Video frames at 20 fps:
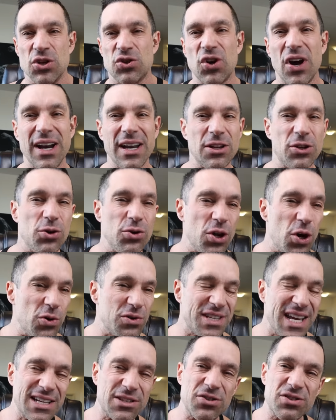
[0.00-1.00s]
Try to do
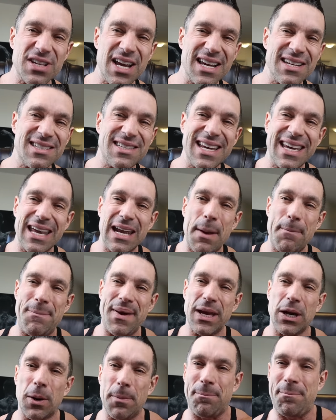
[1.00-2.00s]
those exercises to get a
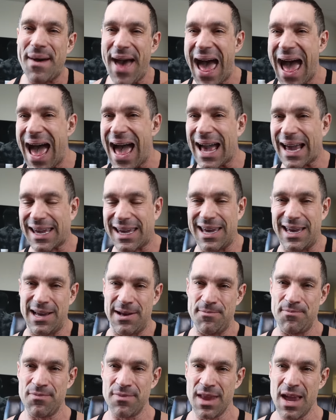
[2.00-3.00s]
bigger back.
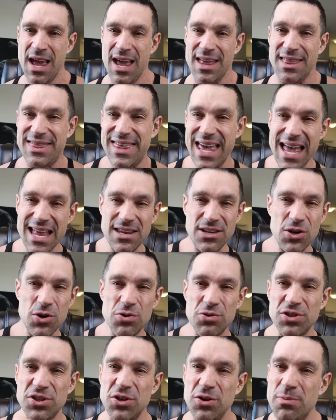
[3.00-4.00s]
Then
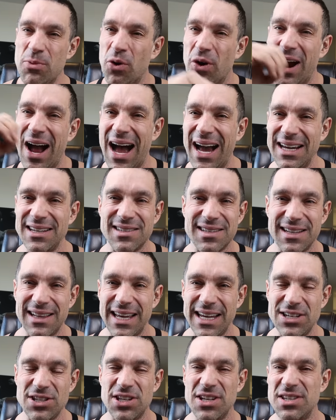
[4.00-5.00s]
use your more
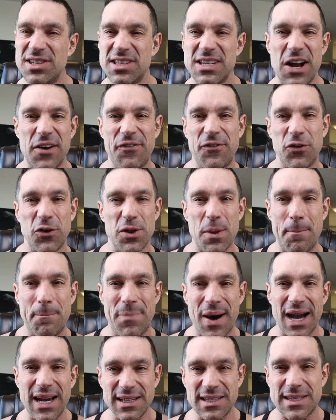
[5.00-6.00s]
isolation stuff for the
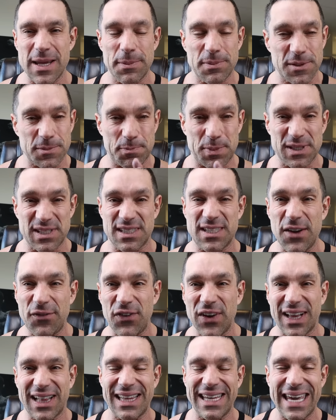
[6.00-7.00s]
biceps
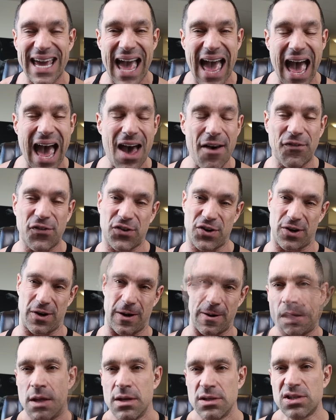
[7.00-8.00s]
specifically
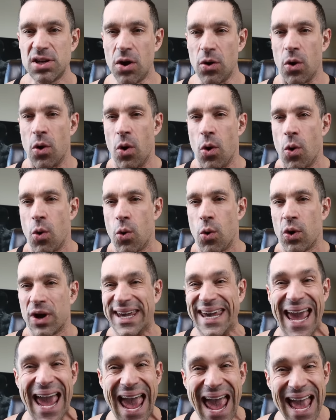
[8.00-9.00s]
after. So,
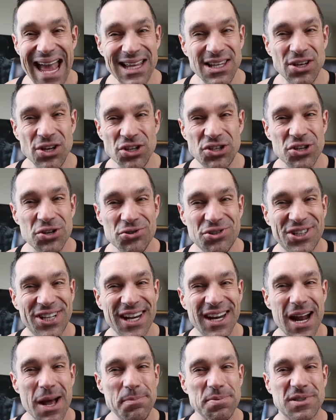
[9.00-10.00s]
can you do
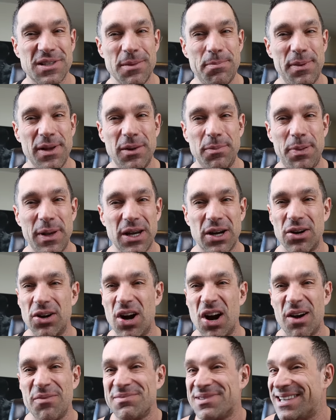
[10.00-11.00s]
chin ups to build
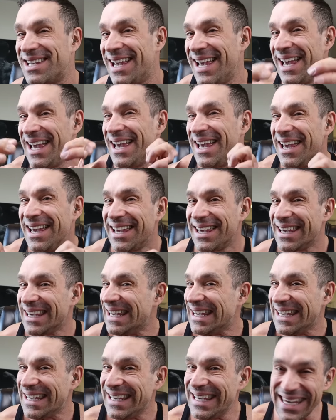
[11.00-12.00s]
bigger arms?
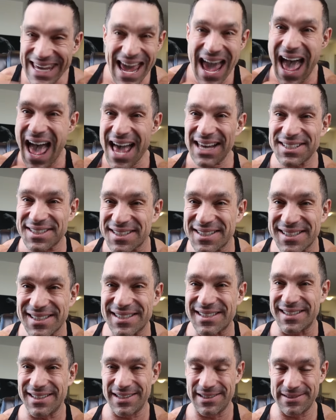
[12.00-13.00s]
Yes!